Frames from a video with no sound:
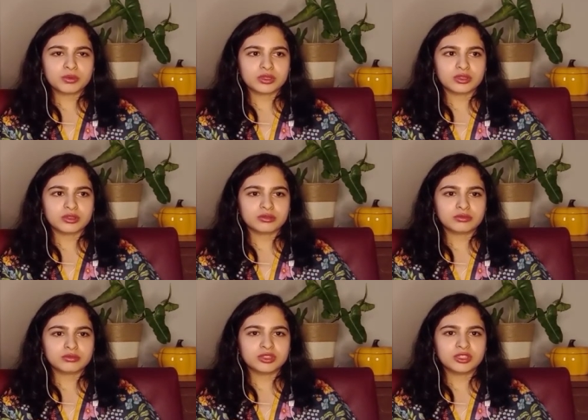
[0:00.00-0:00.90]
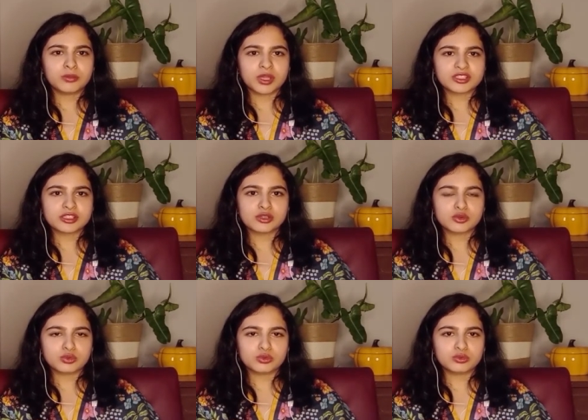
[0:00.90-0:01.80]
uh, the muscle
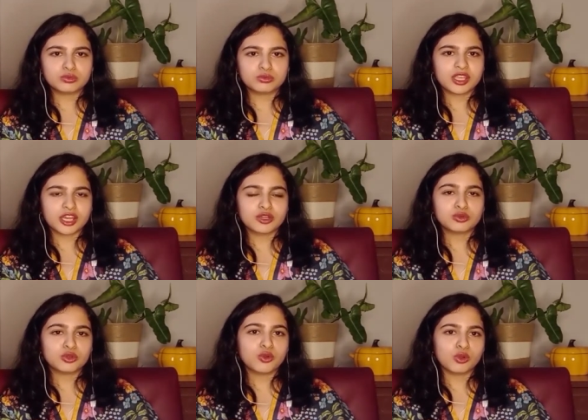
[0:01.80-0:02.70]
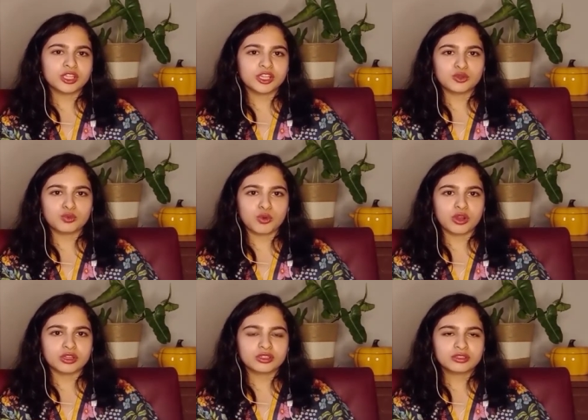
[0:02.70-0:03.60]
to get to the goal that you
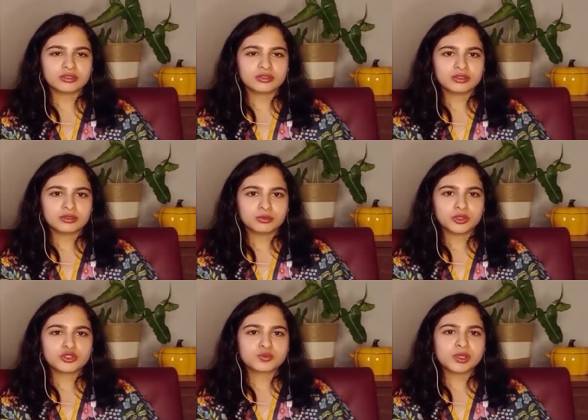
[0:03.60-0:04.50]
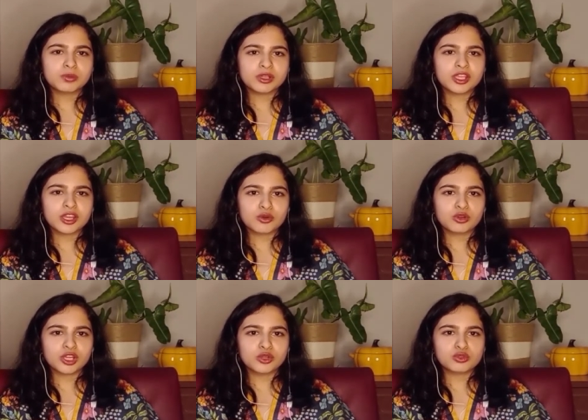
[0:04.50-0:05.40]
want because people can
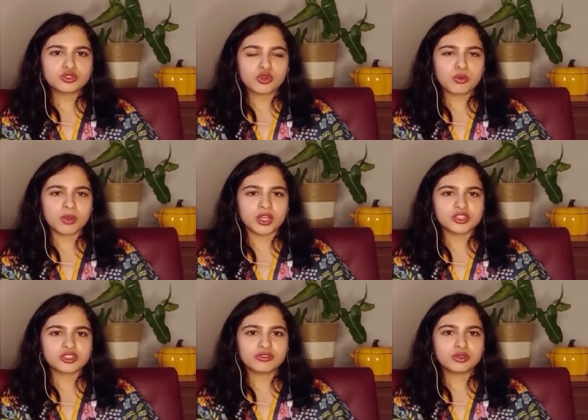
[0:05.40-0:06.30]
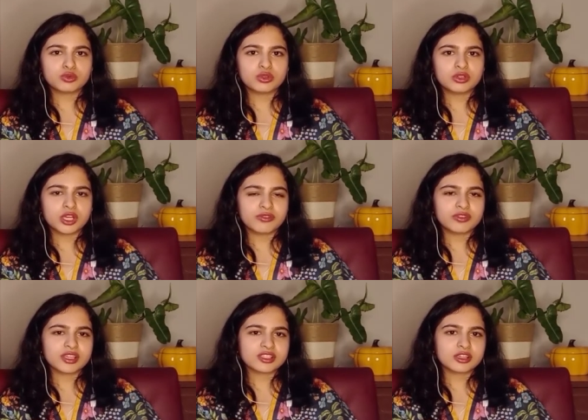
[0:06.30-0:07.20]
only do so much if you if
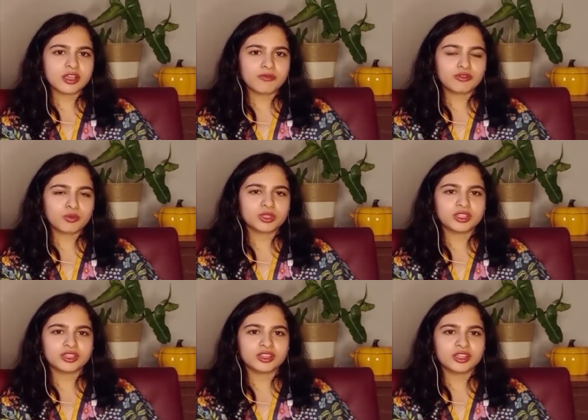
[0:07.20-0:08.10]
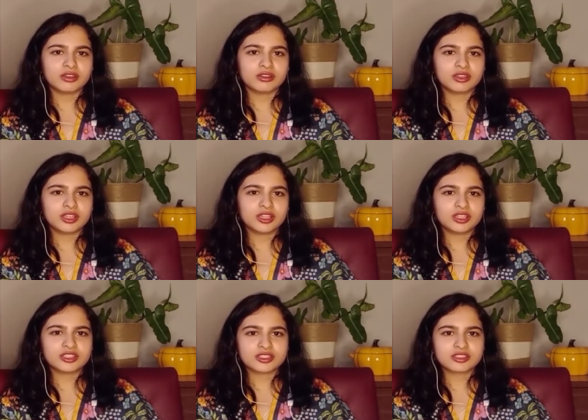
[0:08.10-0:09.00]
it doesn't come from within then
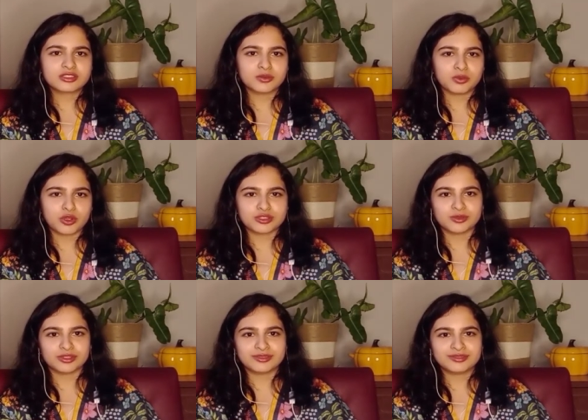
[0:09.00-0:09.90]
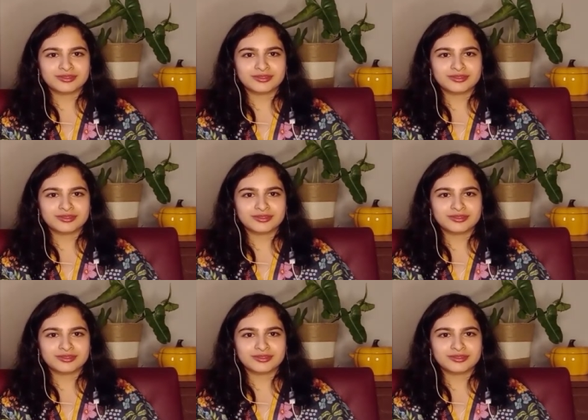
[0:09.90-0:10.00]
it's impossible